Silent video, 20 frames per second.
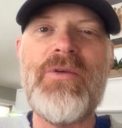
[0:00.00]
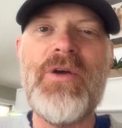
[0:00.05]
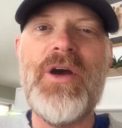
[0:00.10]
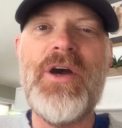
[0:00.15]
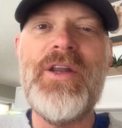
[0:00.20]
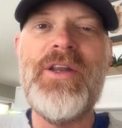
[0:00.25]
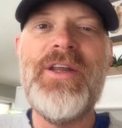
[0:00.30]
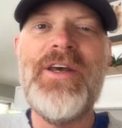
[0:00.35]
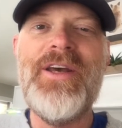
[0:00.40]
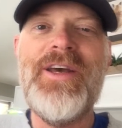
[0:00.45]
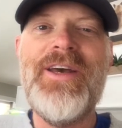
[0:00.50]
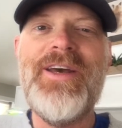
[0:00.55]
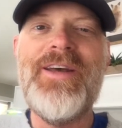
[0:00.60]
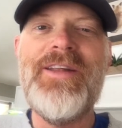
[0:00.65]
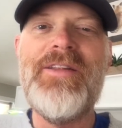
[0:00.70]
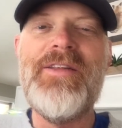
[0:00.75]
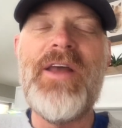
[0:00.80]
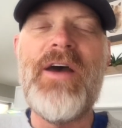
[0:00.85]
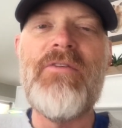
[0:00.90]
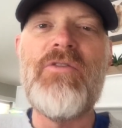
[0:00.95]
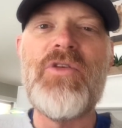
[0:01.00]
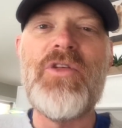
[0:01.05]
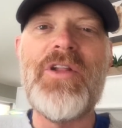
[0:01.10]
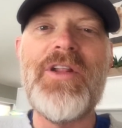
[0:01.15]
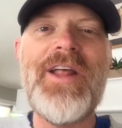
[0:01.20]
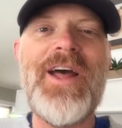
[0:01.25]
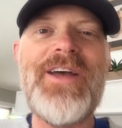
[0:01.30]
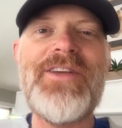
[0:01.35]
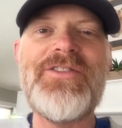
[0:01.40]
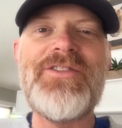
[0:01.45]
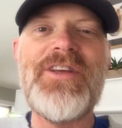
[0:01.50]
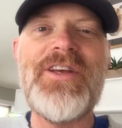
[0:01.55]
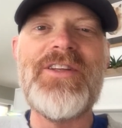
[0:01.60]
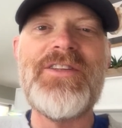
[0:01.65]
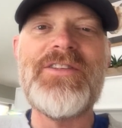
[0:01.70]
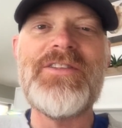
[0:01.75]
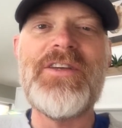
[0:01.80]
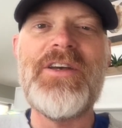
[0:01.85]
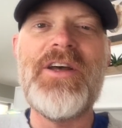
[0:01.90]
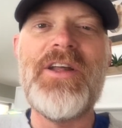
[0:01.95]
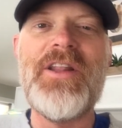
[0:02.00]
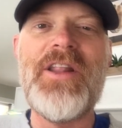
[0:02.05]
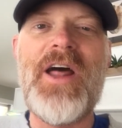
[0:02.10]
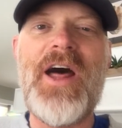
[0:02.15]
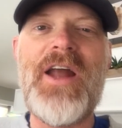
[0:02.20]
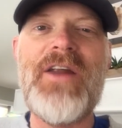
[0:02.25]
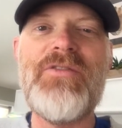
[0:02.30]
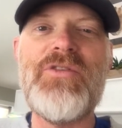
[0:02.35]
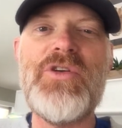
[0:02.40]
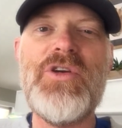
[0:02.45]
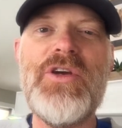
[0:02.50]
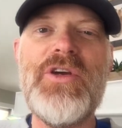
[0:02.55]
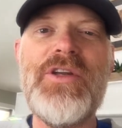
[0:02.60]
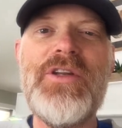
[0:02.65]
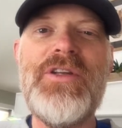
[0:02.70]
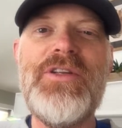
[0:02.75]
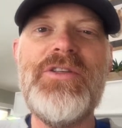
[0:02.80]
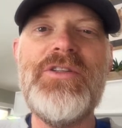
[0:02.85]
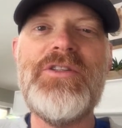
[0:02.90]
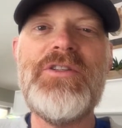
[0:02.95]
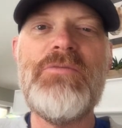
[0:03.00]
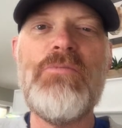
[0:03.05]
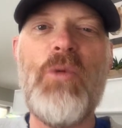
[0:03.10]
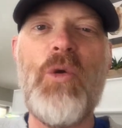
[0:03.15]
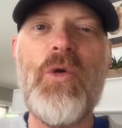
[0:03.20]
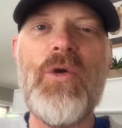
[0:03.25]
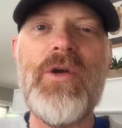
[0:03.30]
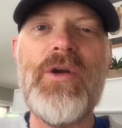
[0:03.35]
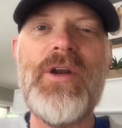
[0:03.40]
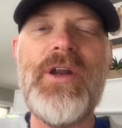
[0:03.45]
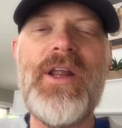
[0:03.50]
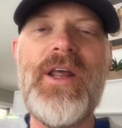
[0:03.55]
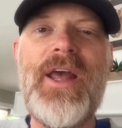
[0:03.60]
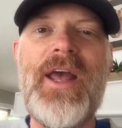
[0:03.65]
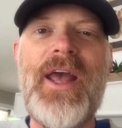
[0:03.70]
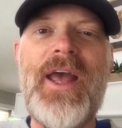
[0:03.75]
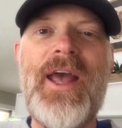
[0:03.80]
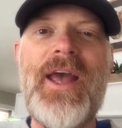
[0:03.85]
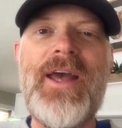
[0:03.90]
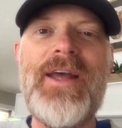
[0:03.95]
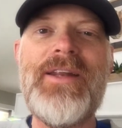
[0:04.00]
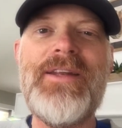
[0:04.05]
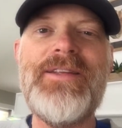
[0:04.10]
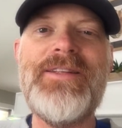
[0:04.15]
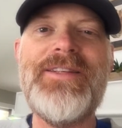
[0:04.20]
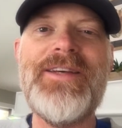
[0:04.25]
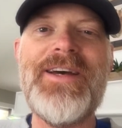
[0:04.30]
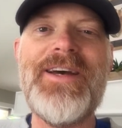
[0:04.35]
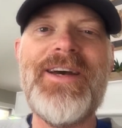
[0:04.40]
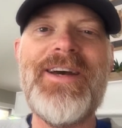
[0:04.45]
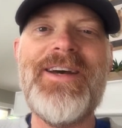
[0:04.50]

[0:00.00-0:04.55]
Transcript: run, nevertheless, it's a lot of good sport, and